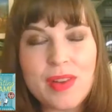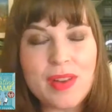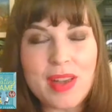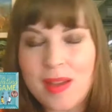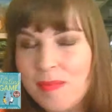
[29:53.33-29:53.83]

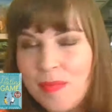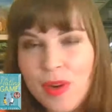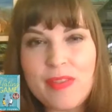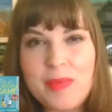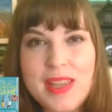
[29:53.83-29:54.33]
preferably in
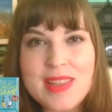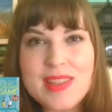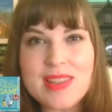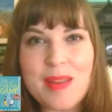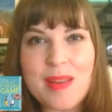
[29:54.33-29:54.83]
the same
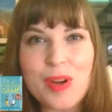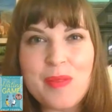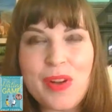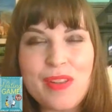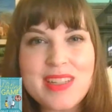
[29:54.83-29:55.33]
room all the
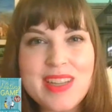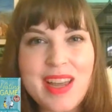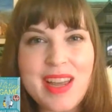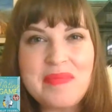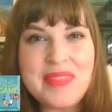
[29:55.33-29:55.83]
time.
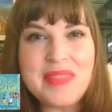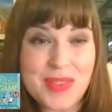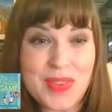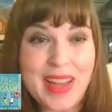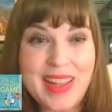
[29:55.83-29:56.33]
That's what I
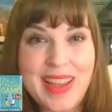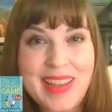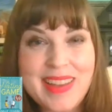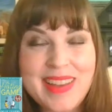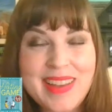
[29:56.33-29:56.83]
like.
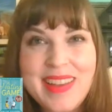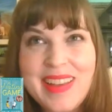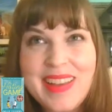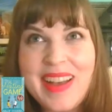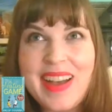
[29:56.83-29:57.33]

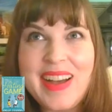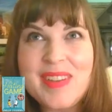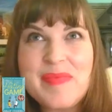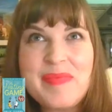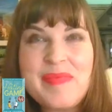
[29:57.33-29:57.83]

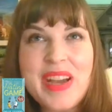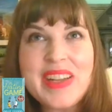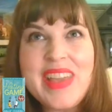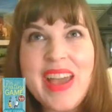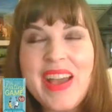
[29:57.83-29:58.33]
But yeah, I
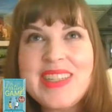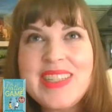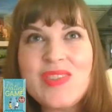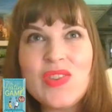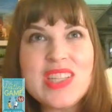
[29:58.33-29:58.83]
did
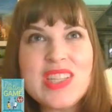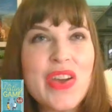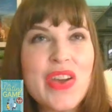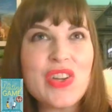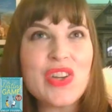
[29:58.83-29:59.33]
research
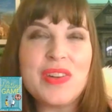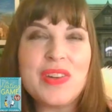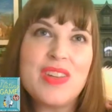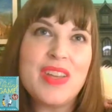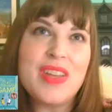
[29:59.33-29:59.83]
on
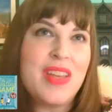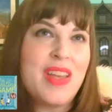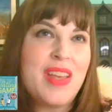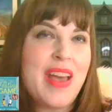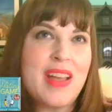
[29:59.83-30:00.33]

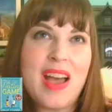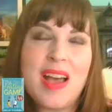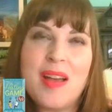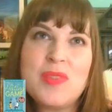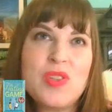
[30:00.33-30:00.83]

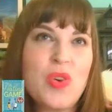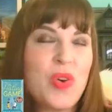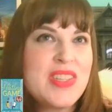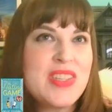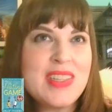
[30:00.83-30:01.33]

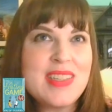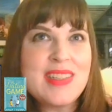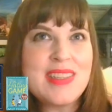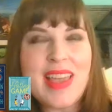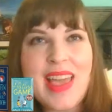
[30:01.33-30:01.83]
tortoises,
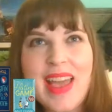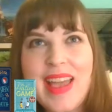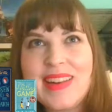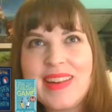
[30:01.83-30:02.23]
and